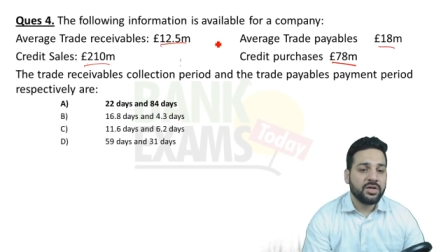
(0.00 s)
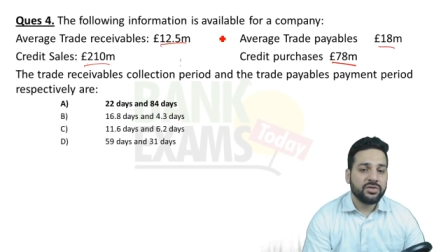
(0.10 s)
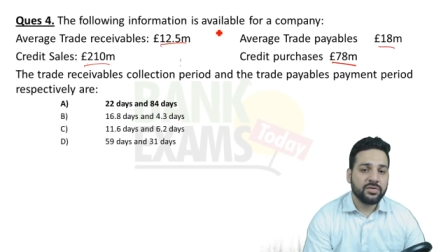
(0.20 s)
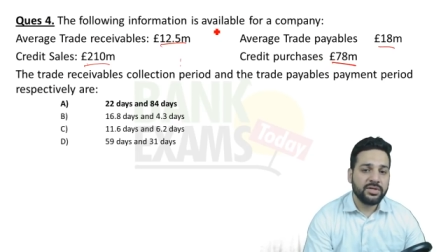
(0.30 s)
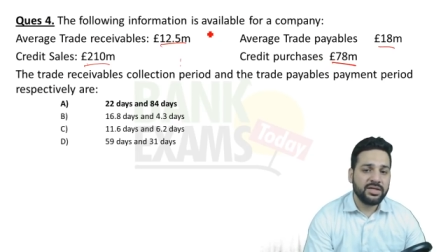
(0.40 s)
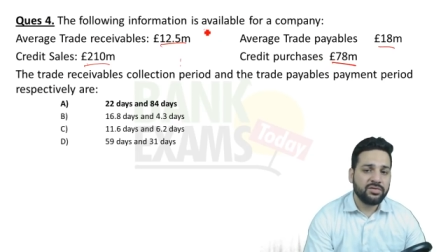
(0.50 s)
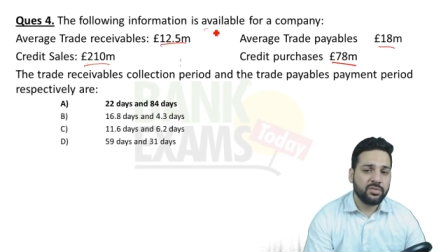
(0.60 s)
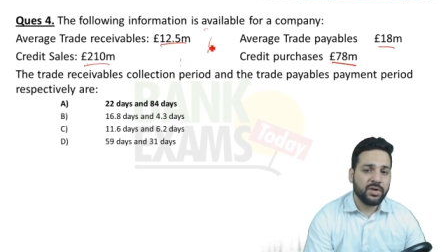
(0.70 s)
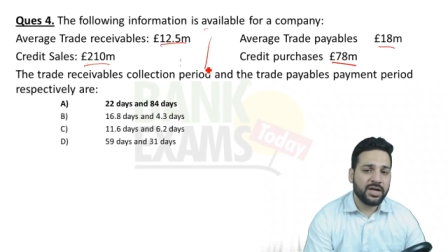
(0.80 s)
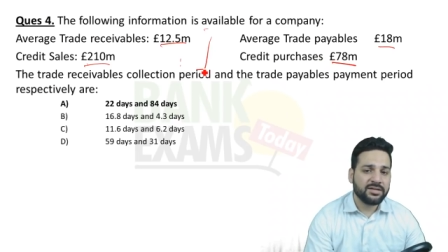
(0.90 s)
so these
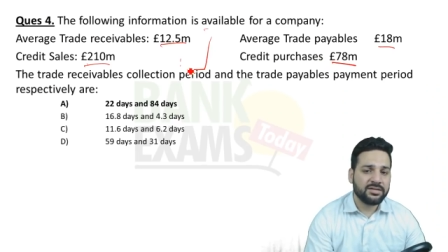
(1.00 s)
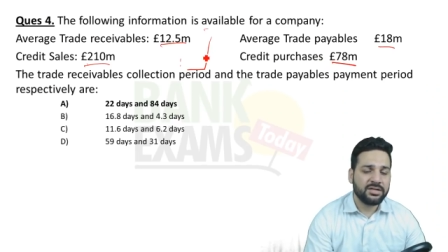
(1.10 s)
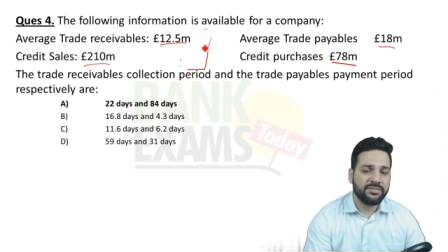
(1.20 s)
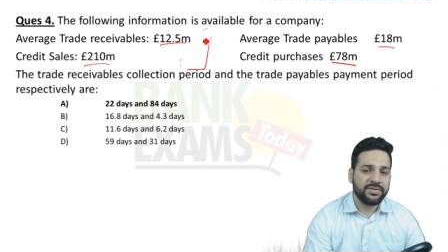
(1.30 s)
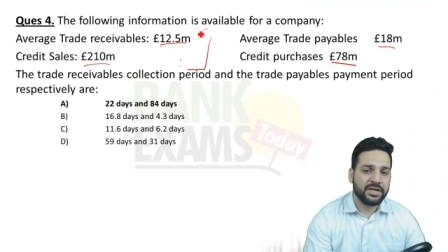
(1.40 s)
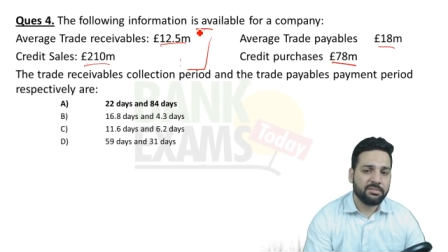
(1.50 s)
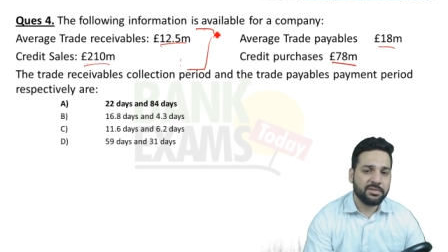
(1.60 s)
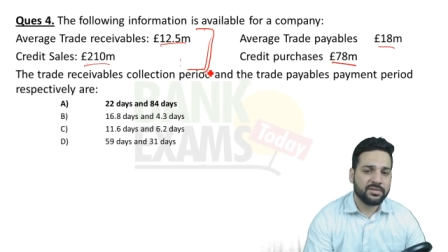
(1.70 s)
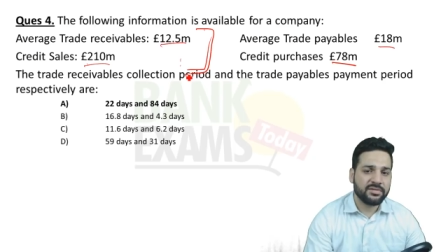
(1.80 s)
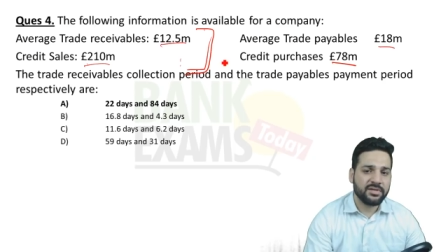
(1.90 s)
two are different
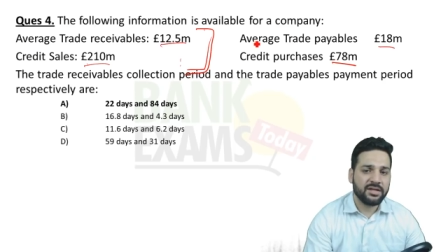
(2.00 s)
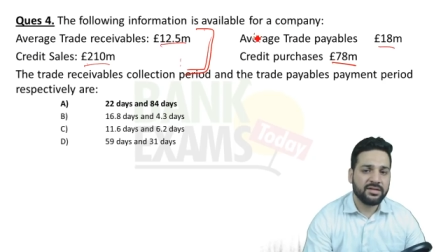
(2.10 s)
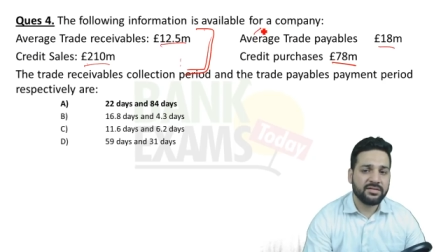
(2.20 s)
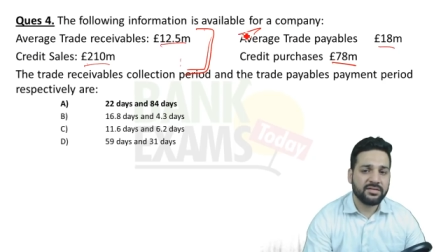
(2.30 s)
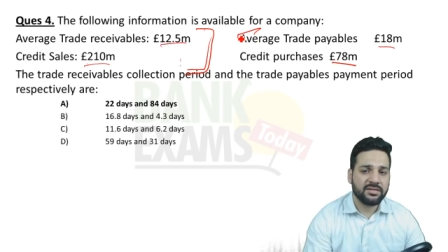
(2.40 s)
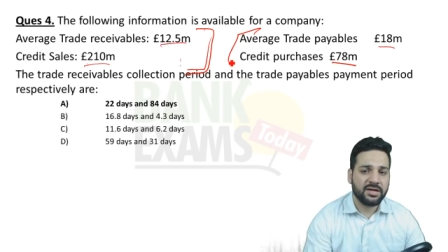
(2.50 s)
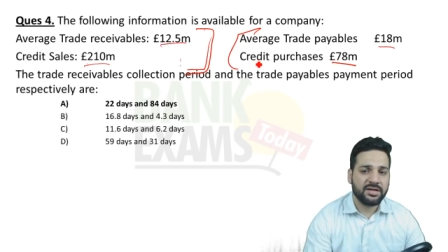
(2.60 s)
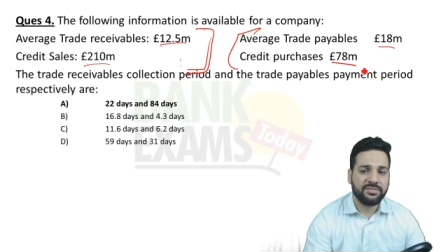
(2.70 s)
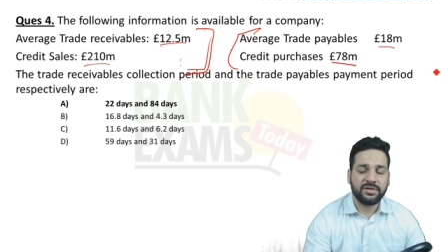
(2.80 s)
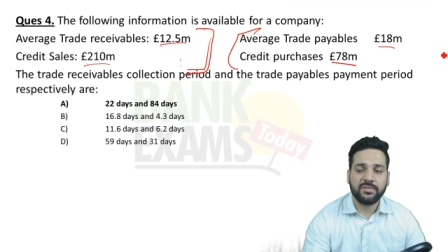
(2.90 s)
questions uh, this is a
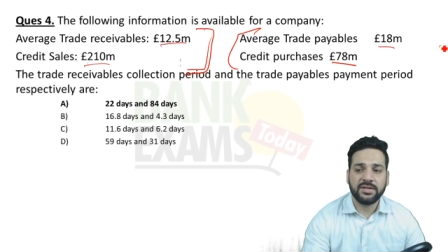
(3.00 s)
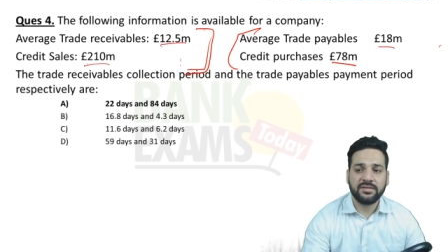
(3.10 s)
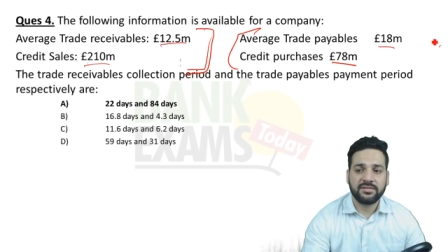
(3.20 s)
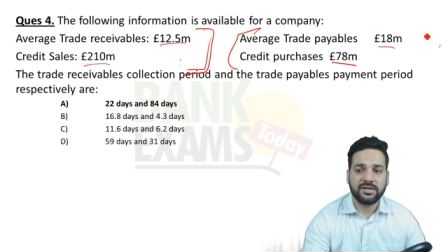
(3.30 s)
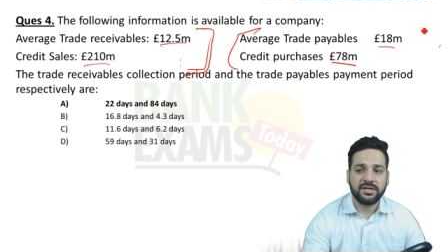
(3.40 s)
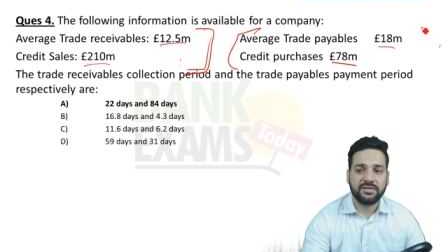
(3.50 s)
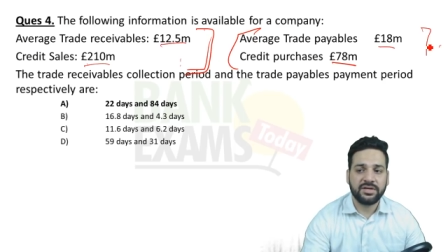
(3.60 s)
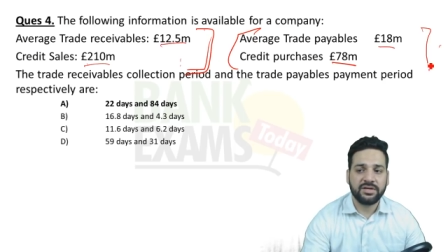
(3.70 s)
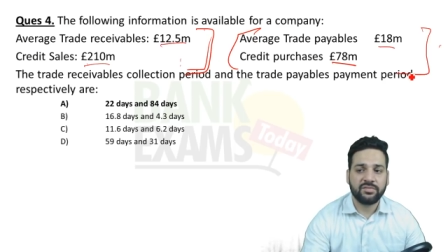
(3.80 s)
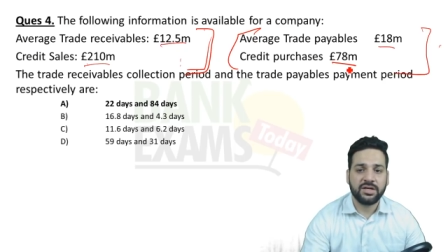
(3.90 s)
different one this is a
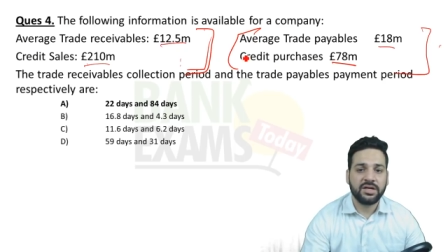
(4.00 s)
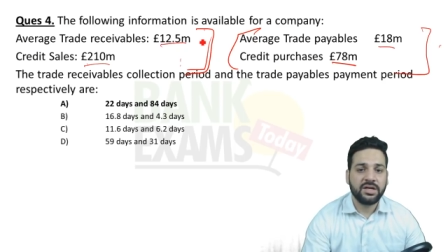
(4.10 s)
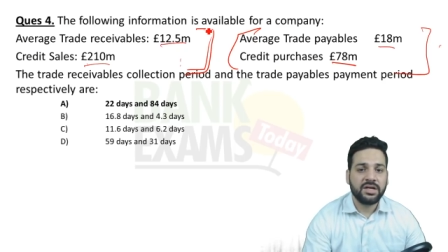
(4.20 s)
different one